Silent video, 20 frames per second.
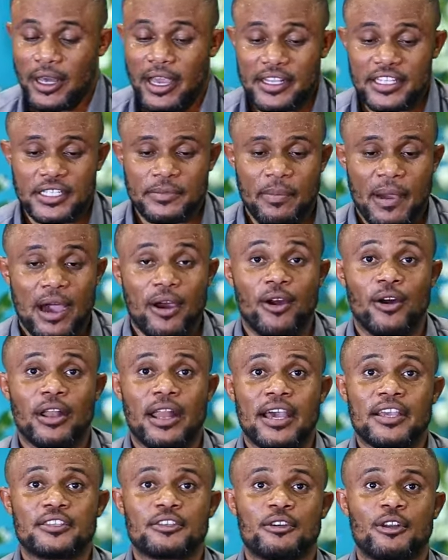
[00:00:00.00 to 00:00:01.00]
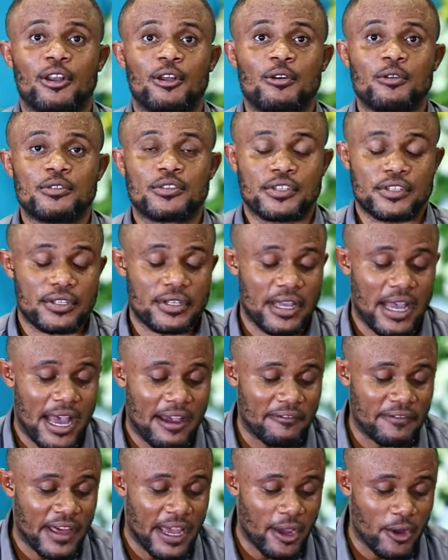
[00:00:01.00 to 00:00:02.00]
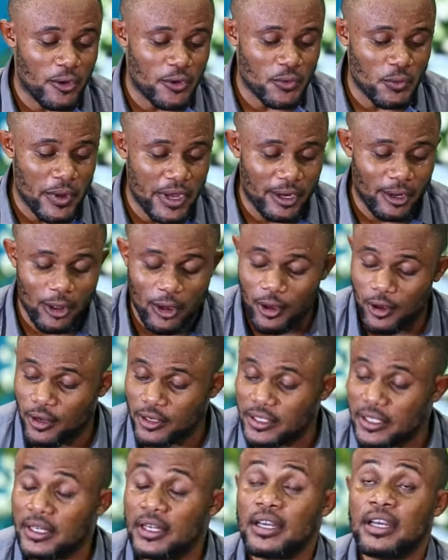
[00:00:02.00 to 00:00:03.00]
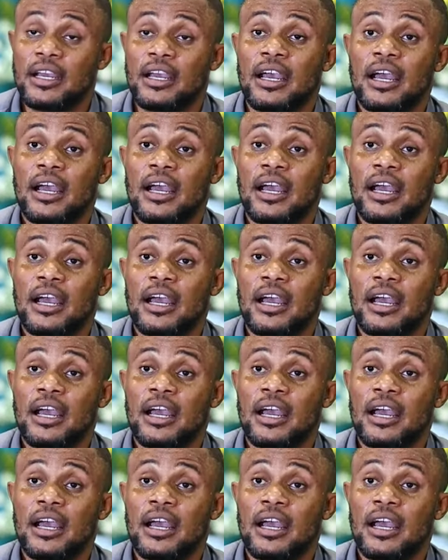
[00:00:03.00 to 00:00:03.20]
all heads bowed, all eyes closed. Have thy own way, Lord.